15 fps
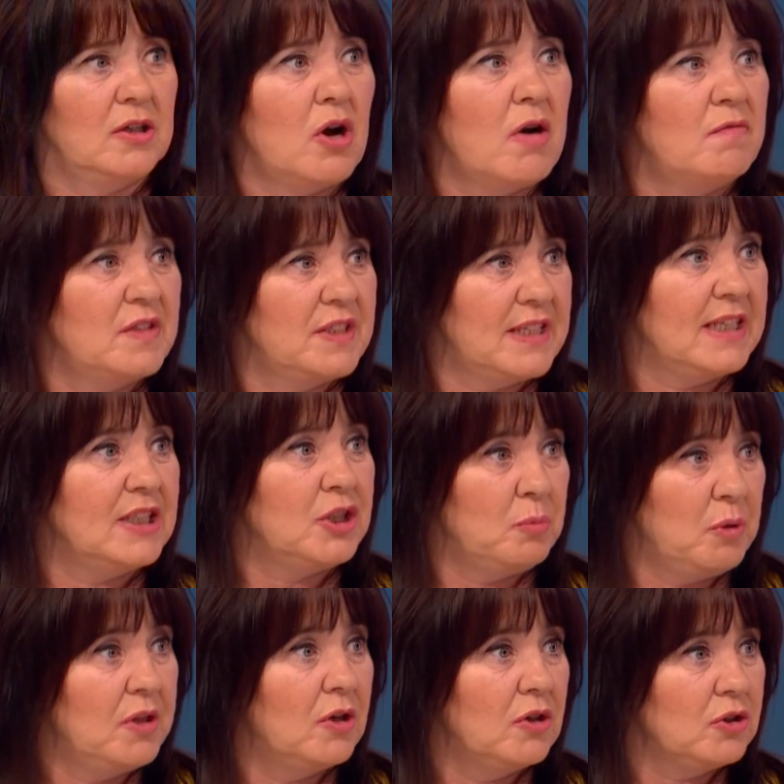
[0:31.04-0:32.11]
conversation
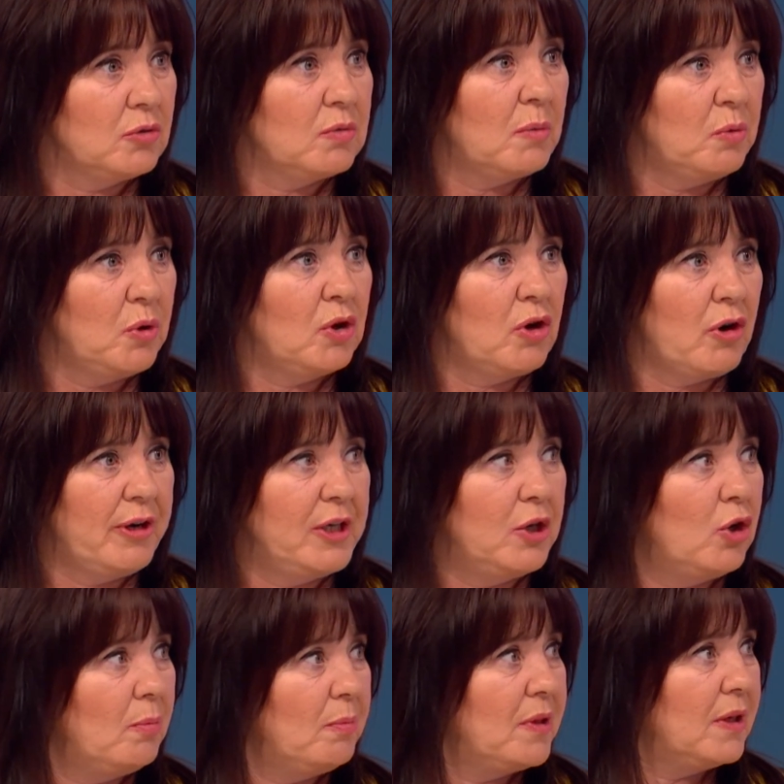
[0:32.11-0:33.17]
with us when we were growing
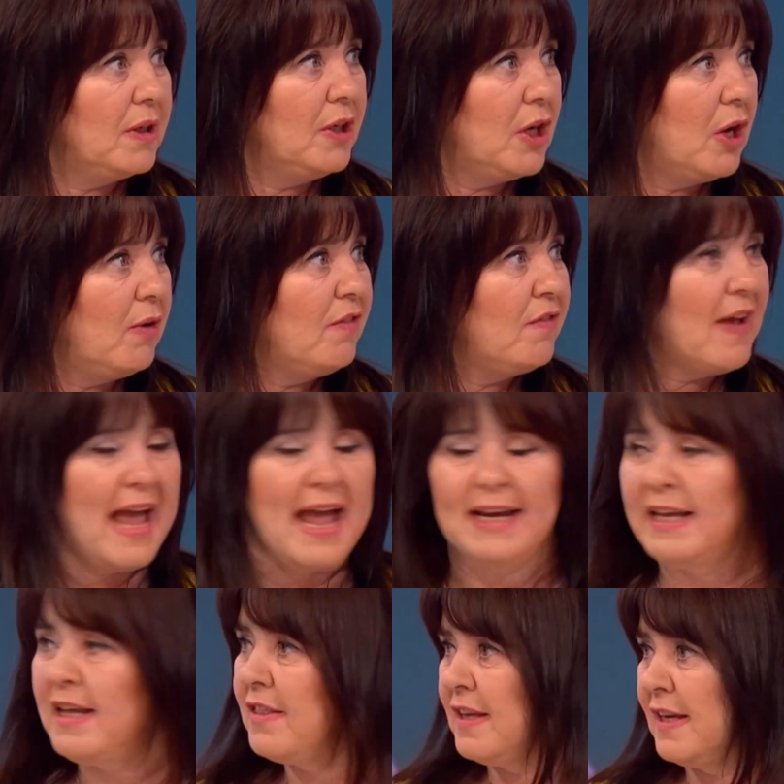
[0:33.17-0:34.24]
up that, you know, if
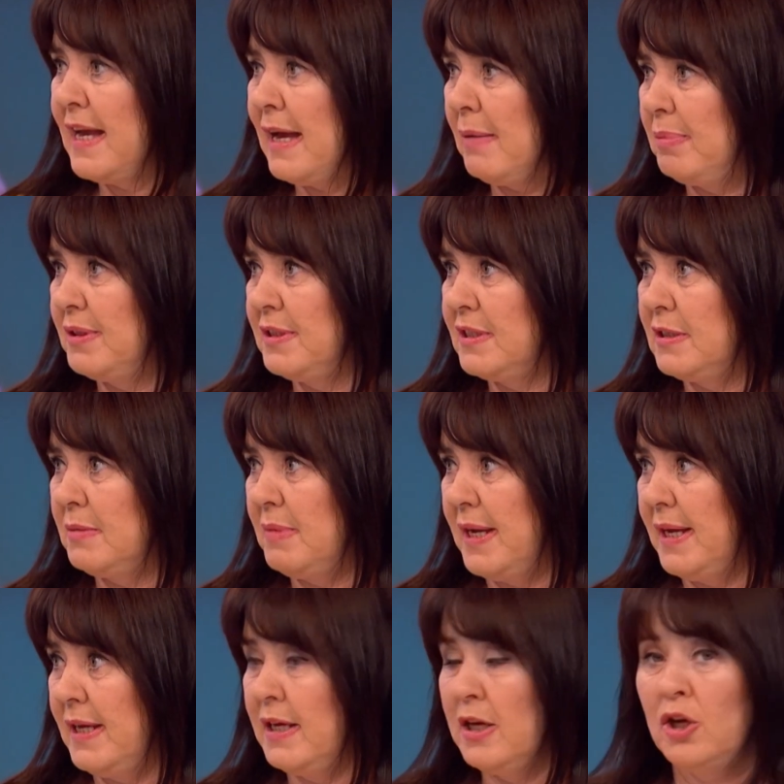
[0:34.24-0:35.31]
anything happens to
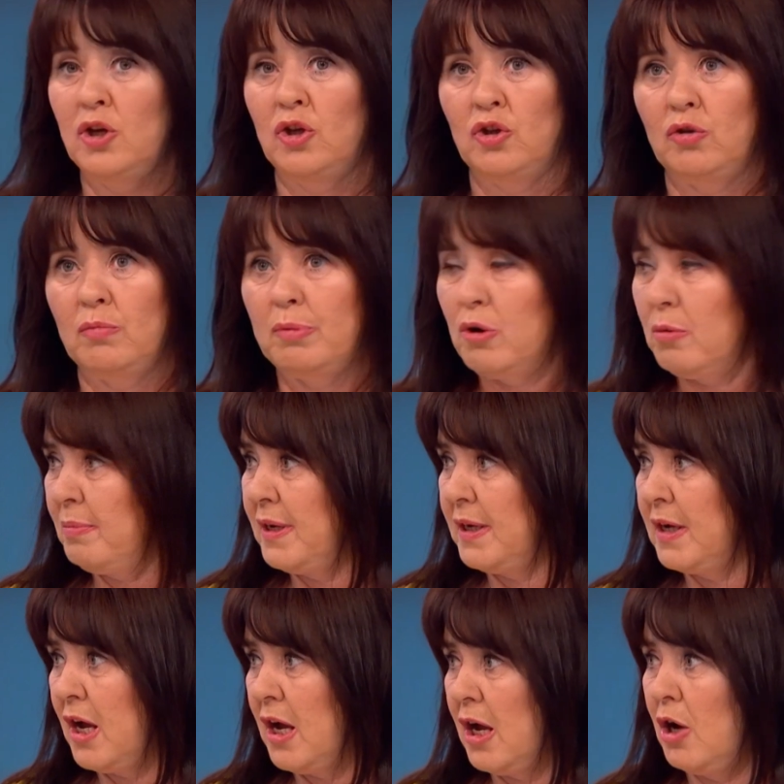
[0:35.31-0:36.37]
me, you put me
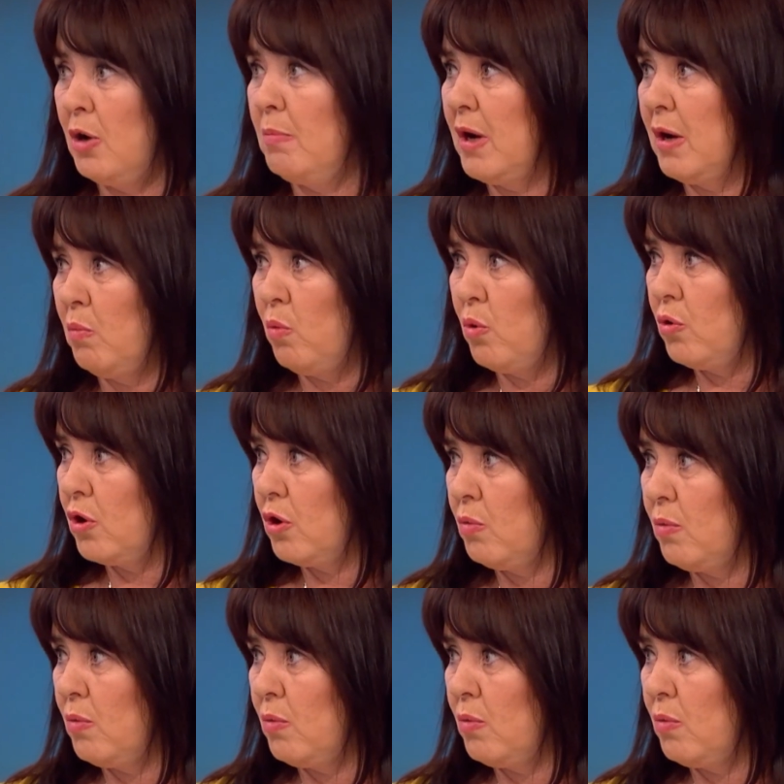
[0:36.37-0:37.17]
in a home and walk